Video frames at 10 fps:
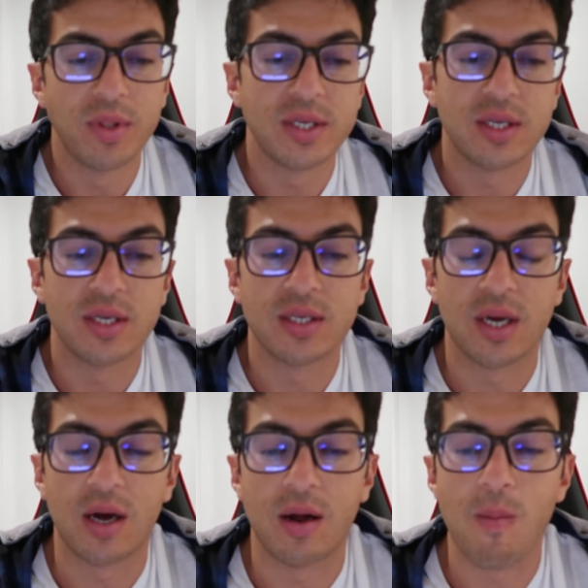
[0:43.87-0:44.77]
This is,
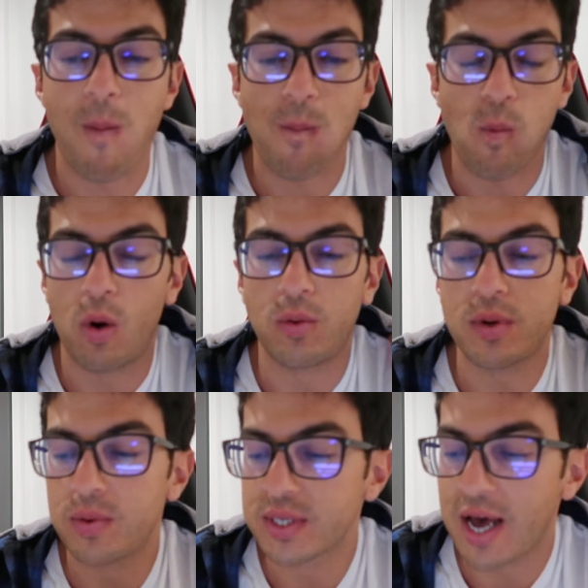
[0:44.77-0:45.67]
well,
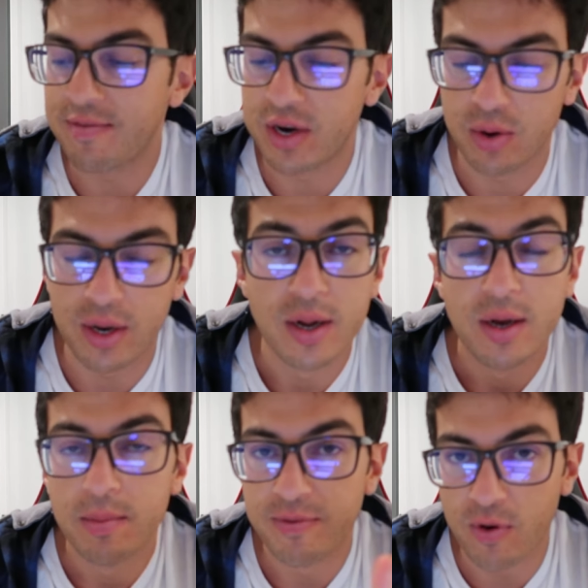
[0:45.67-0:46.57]
we'll dive into it.
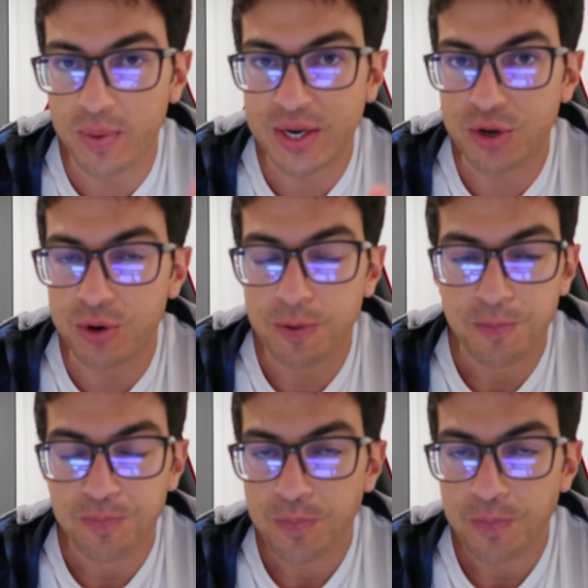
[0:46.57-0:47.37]
Before we do,